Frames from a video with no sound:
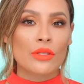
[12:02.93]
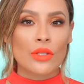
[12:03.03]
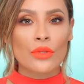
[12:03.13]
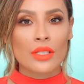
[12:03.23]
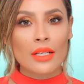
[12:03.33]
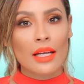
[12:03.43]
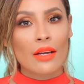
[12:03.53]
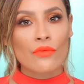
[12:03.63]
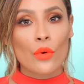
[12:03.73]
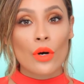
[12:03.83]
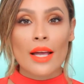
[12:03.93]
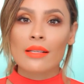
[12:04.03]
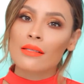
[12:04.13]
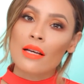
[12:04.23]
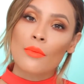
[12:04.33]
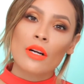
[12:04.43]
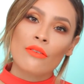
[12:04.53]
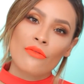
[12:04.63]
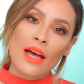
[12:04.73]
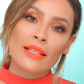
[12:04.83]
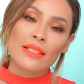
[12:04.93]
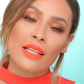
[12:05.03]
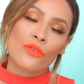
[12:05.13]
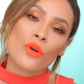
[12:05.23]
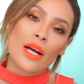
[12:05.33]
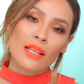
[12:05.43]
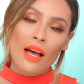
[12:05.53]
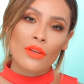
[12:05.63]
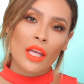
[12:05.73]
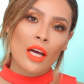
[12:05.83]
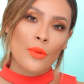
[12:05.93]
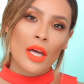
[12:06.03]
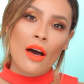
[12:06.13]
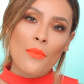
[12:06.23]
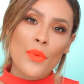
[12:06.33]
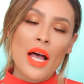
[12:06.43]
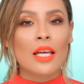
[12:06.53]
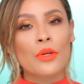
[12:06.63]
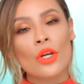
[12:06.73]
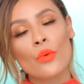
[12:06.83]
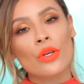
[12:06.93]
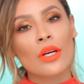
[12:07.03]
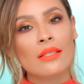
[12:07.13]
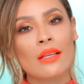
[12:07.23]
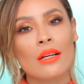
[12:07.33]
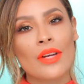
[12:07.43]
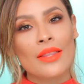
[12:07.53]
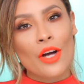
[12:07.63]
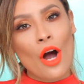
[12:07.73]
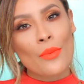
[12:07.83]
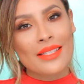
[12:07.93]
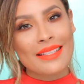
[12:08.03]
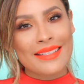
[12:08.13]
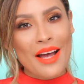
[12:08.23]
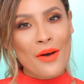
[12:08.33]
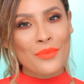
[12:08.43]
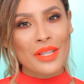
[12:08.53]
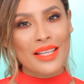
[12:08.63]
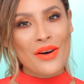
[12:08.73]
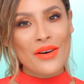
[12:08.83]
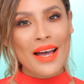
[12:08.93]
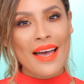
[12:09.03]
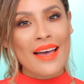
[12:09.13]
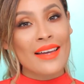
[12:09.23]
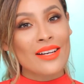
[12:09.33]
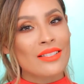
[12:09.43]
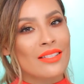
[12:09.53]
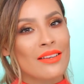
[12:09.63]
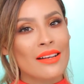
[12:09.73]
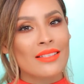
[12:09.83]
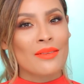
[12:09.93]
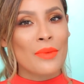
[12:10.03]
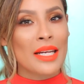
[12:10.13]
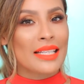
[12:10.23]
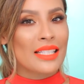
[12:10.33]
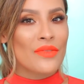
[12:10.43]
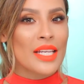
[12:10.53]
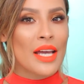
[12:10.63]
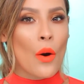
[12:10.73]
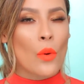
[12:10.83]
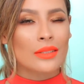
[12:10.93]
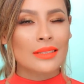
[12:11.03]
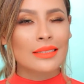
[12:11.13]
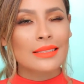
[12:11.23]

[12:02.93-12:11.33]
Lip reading: be so stunning for a summer event. If you guys have any coming up, let me know what you guys thought of it in the comments down below, and I'll see you guys in my next video.